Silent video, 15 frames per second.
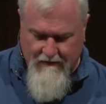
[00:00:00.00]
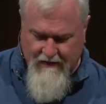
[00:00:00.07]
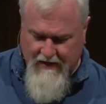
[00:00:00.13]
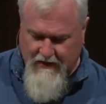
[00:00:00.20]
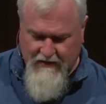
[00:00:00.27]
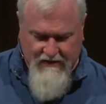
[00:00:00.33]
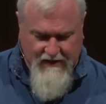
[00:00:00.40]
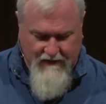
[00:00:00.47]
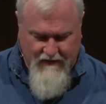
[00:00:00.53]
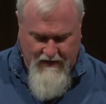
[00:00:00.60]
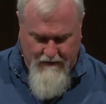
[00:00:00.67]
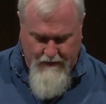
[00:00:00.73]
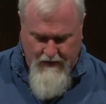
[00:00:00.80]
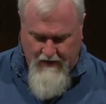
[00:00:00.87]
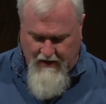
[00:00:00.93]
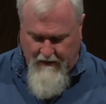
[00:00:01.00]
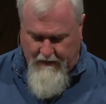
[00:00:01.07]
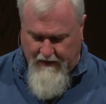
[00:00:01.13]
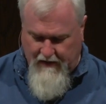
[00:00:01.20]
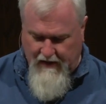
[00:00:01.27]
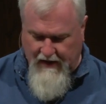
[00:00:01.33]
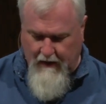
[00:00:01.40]
not used to having a book up
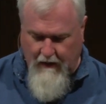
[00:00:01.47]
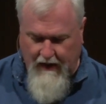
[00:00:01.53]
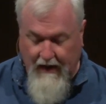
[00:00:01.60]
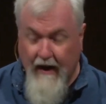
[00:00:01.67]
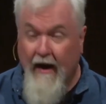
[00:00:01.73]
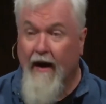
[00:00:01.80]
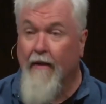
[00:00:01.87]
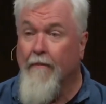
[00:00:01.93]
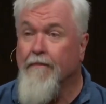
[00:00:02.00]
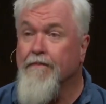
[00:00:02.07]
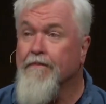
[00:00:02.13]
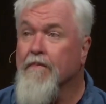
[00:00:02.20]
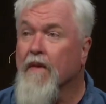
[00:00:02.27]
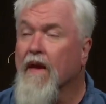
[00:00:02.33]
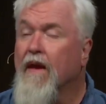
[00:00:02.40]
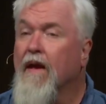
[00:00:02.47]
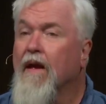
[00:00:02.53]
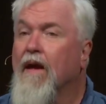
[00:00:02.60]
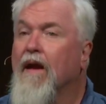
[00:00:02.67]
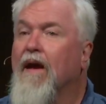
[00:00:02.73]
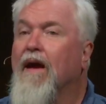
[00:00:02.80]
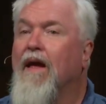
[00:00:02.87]
here. Anyway,
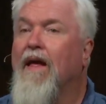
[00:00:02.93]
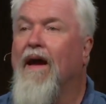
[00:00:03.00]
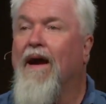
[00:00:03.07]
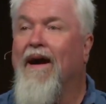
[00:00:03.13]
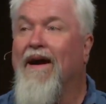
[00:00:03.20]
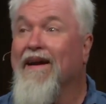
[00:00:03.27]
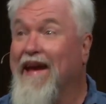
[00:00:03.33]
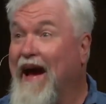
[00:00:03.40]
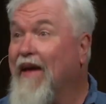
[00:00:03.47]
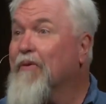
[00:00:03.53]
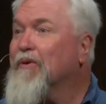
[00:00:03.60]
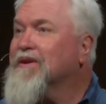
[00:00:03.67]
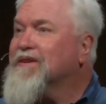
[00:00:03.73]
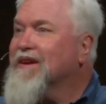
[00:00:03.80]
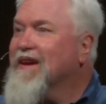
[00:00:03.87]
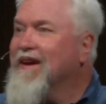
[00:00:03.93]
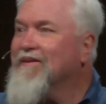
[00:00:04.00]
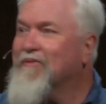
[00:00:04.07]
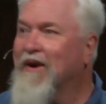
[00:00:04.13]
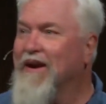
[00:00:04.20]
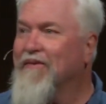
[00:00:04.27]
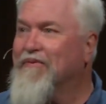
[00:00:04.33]
gathering to
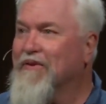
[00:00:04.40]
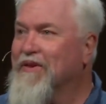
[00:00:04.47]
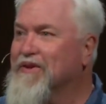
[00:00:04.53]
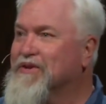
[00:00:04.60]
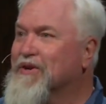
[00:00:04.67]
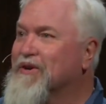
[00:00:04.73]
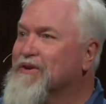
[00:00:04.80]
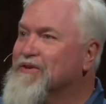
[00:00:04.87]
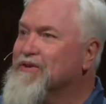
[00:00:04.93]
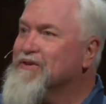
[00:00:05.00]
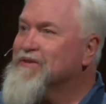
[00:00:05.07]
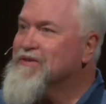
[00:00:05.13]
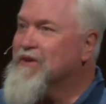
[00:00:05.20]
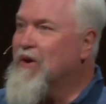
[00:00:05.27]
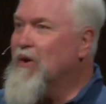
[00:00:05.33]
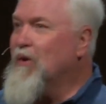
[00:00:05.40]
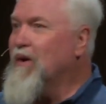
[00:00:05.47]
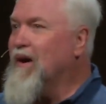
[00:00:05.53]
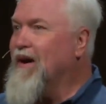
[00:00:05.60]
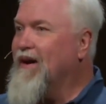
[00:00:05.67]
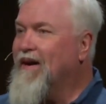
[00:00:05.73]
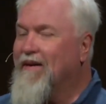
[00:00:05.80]
get ready for the church, and
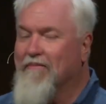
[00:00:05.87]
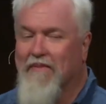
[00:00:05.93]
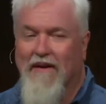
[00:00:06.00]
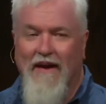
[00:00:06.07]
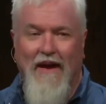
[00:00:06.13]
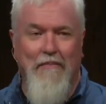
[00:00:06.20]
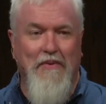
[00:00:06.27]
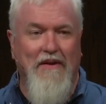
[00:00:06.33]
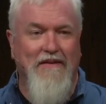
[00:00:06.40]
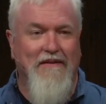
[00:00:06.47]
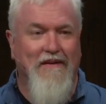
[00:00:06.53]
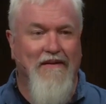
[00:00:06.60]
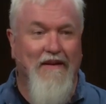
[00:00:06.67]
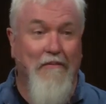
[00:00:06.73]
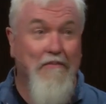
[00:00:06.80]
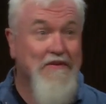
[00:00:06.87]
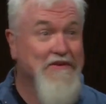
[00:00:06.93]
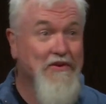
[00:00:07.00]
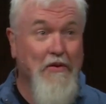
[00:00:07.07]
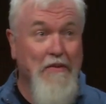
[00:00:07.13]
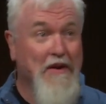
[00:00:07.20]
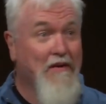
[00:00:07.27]
so happy to
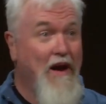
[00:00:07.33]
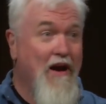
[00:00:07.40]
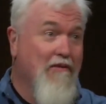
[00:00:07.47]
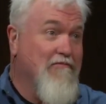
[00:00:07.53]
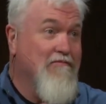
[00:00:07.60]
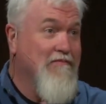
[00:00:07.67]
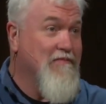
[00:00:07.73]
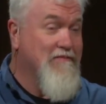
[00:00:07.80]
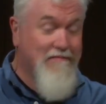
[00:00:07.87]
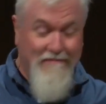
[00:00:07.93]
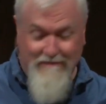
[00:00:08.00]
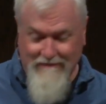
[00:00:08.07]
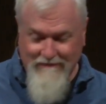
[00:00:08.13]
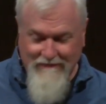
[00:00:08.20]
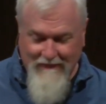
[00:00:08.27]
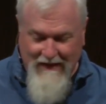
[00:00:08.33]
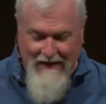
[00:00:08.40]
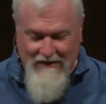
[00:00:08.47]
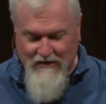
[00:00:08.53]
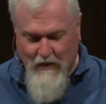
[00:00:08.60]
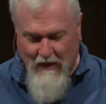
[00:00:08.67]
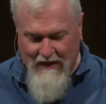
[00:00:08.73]
still be around.
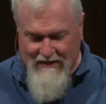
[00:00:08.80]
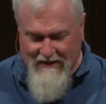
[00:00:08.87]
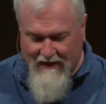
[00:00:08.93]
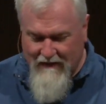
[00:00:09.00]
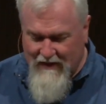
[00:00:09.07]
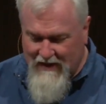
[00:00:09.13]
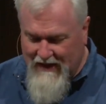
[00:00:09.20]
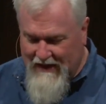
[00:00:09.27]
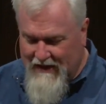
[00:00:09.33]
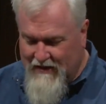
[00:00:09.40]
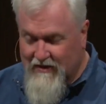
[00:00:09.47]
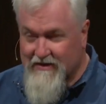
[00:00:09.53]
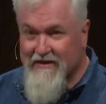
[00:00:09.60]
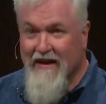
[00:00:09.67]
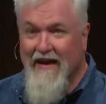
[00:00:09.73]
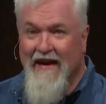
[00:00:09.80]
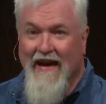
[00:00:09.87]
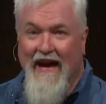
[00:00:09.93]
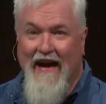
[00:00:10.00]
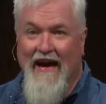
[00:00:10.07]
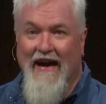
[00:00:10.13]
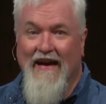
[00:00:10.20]
27 years
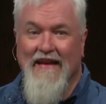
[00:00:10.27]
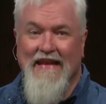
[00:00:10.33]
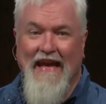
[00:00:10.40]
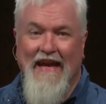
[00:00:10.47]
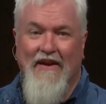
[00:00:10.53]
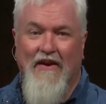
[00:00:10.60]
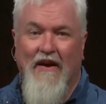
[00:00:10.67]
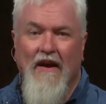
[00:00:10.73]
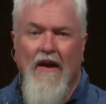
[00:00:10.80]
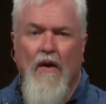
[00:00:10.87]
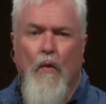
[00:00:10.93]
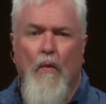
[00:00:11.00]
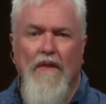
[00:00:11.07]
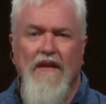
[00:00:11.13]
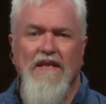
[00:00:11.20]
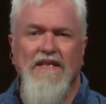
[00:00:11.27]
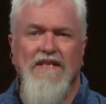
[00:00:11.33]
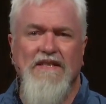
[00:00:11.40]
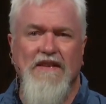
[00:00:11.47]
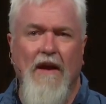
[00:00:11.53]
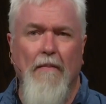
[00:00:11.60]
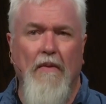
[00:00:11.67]
later. With this
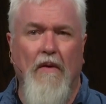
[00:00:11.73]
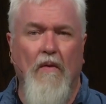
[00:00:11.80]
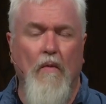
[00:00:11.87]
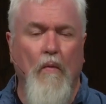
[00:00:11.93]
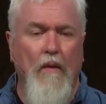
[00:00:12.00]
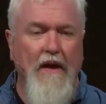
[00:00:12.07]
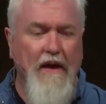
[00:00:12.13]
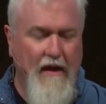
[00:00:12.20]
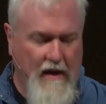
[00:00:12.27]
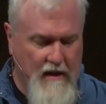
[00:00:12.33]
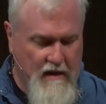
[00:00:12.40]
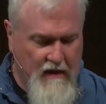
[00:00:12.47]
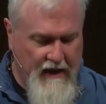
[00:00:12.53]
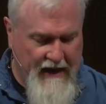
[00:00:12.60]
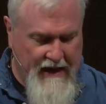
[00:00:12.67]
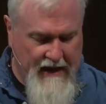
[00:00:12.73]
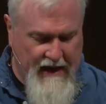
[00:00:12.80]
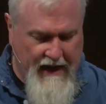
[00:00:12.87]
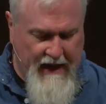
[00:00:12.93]
summer, we are in